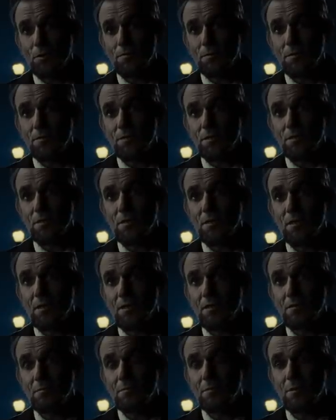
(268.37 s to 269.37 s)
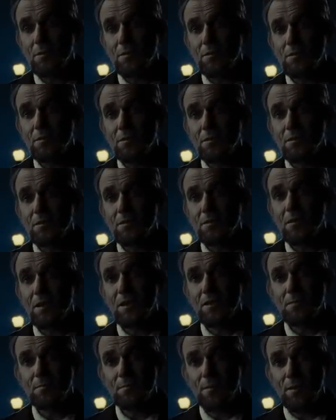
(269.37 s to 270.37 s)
and bagged himself a few Oscar noms in the